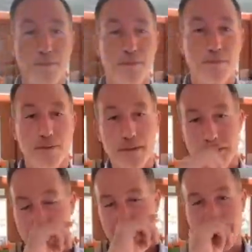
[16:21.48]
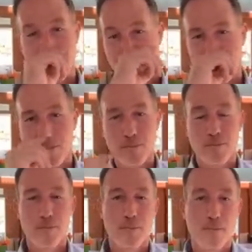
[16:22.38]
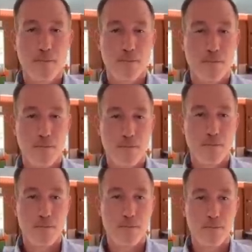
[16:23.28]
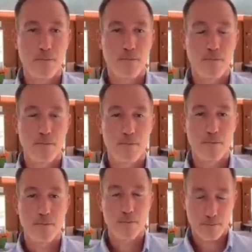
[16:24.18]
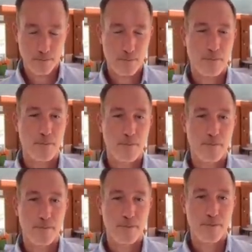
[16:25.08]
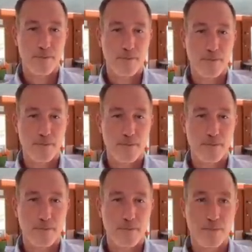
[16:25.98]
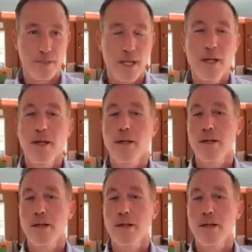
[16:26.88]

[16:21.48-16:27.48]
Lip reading: [no speech]